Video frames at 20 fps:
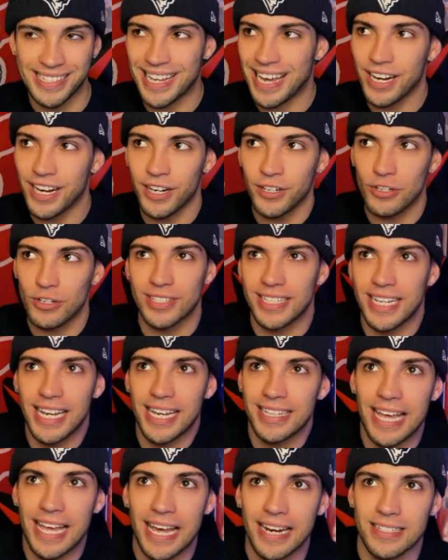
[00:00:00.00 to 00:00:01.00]
I
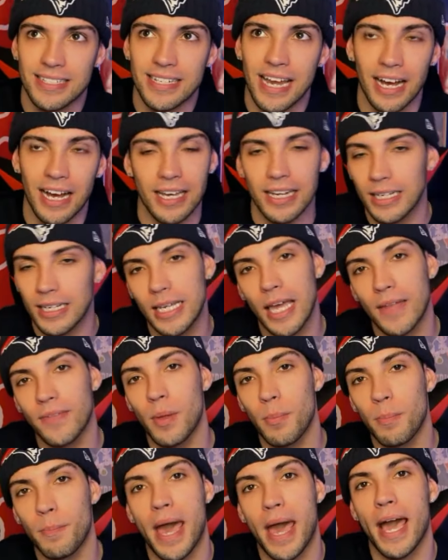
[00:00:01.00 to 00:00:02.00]
understand that it's not going to get
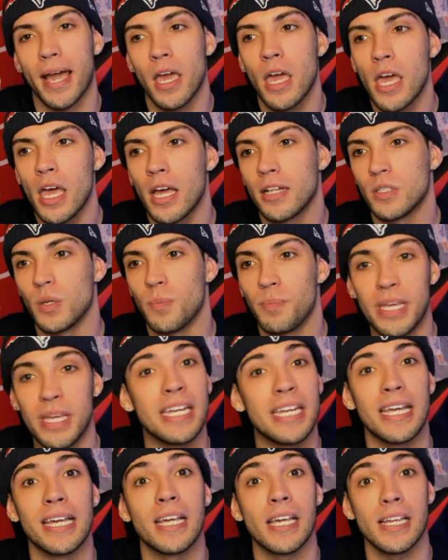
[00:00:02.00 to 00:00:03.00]
them back to
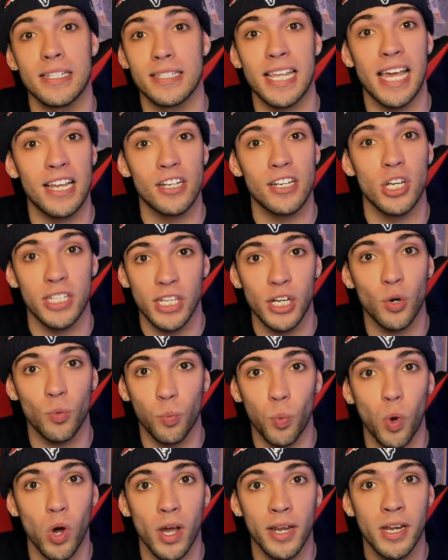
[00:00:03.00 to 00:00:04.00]
being in contention year
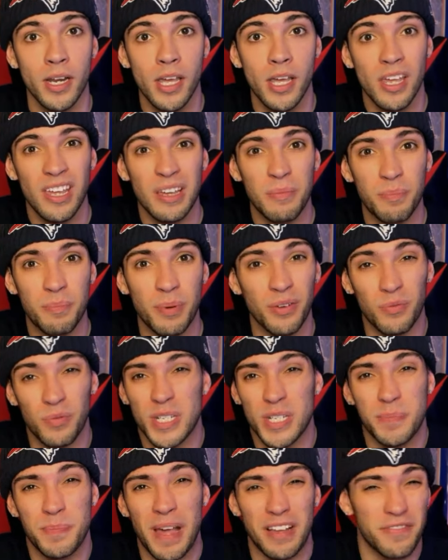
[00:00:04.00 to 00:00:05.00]
one, but
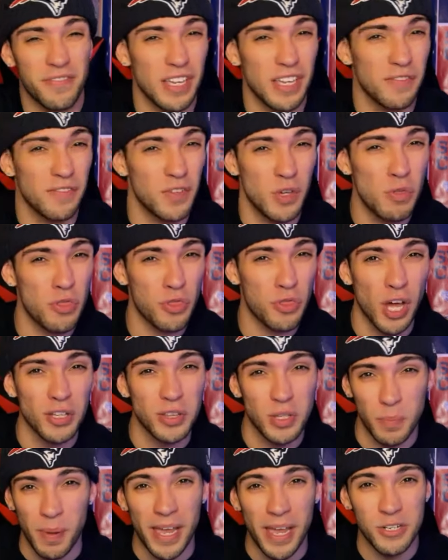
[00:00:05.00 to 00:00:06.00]
respectfully, if you thought
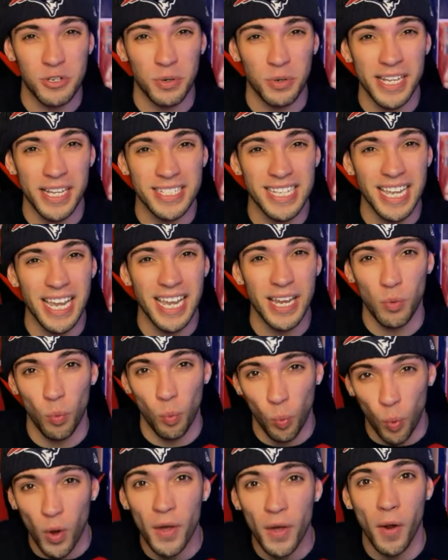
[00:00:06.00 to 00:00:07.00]
the Patriots in
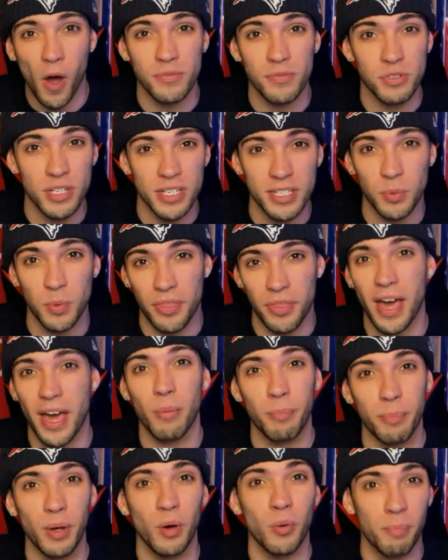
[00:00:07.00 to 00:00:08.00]
one offseason
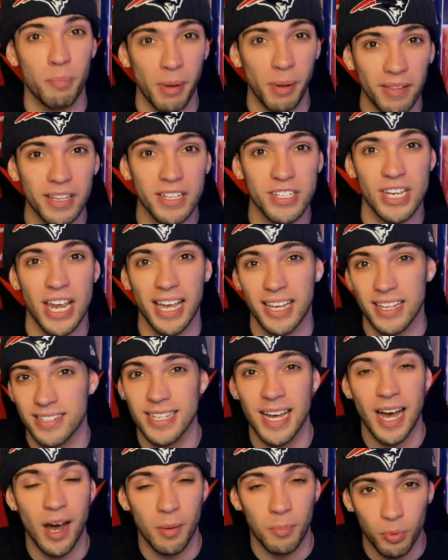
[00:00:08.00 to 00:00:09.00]
without Bill Belichick and
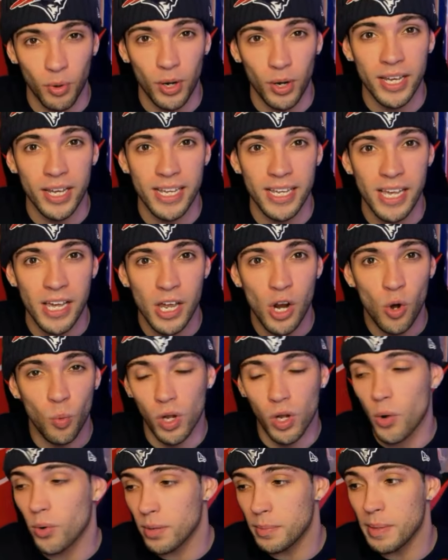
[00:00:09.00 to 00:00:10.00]
Tom Brady were
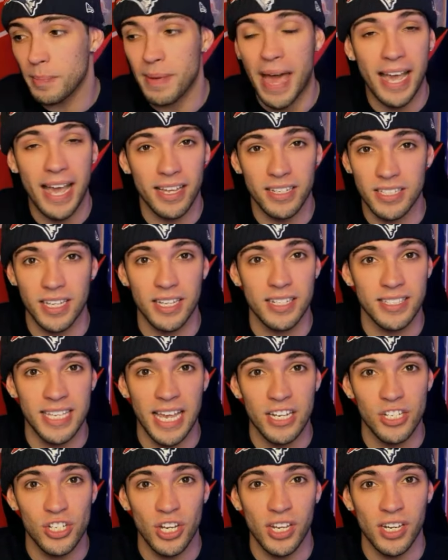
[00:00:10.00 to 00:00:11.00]
going to be back into
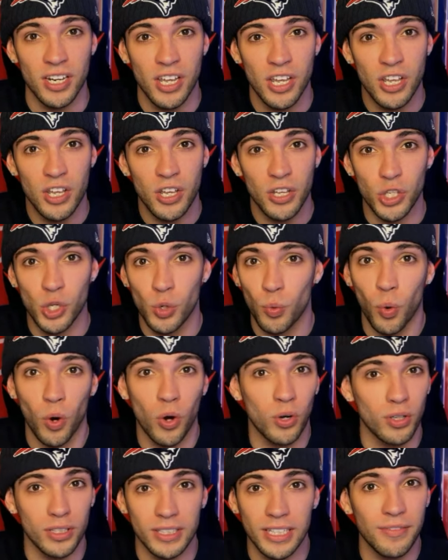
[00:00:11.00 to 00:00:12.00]
contention, you
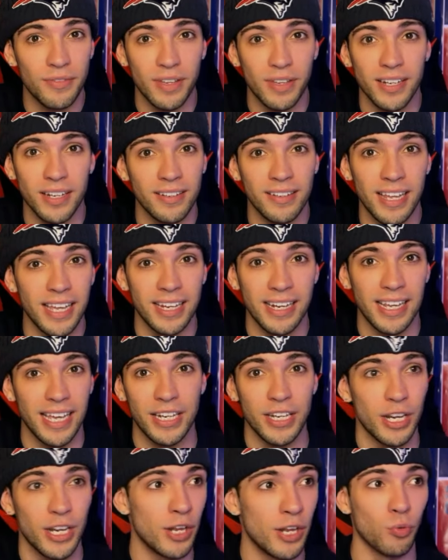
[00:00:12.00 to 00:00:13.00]
weren't living
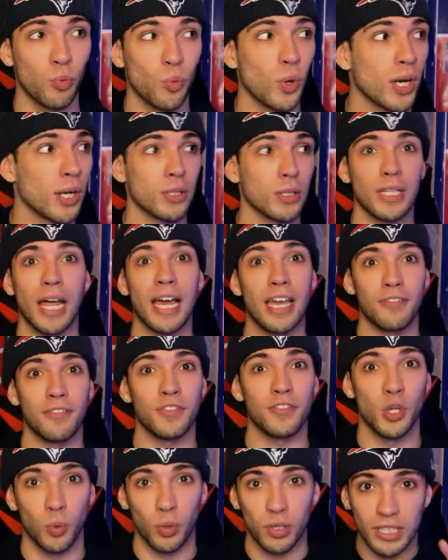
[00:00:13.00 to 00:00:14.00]
in real life.
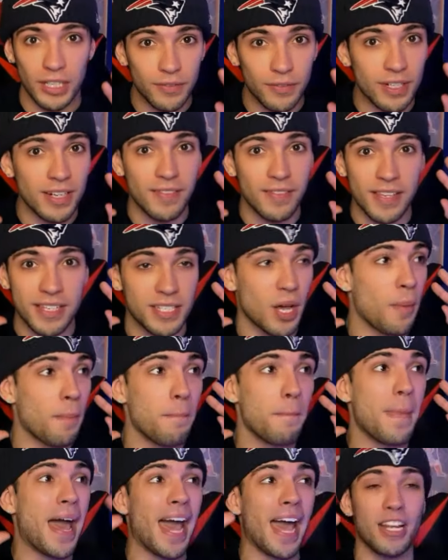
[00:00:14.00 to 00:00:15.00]
You were living in this
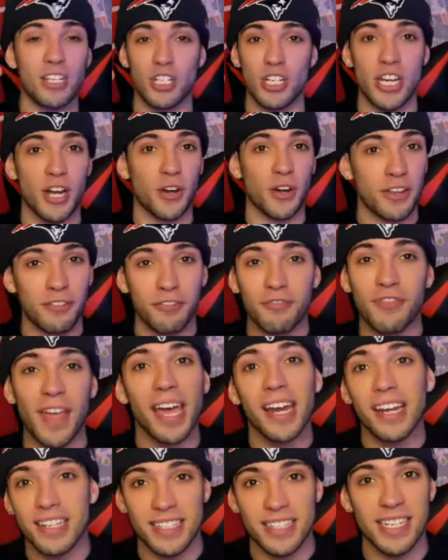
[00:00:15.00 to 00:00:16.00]
imaginary
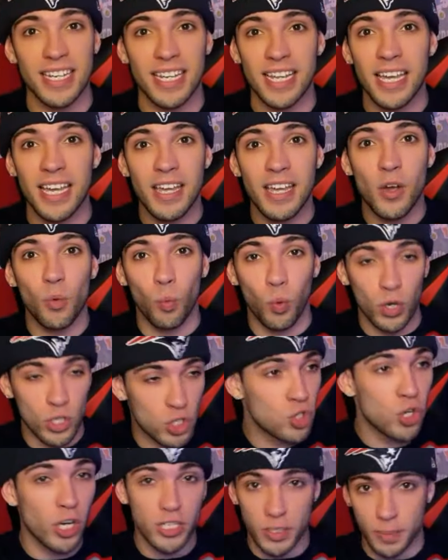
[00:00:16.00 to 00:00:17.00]
fantasy,
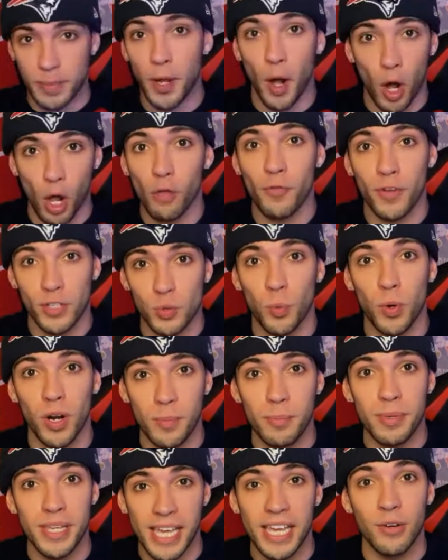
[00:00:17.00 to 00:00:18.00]
which, trust me, all of us want
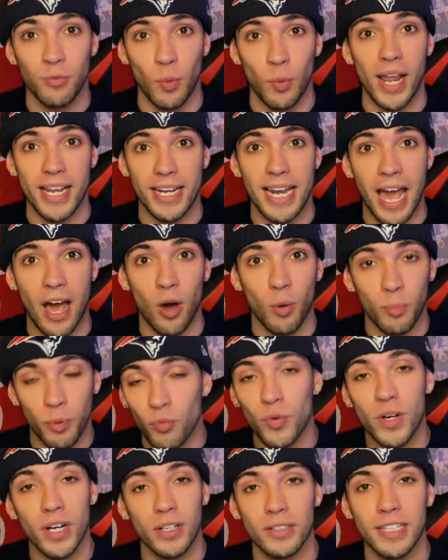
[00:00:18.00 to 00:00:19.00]
to be in right now,
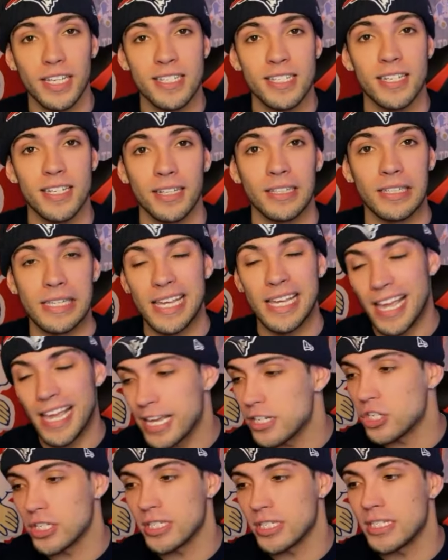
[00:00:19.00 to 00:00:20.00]
but realistically,
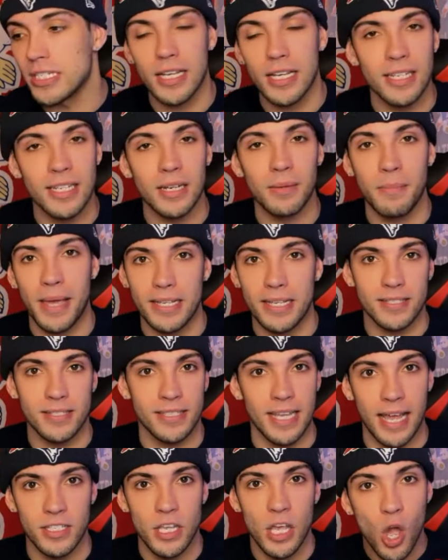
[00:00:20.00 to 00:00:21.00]
it just doesn't make sense.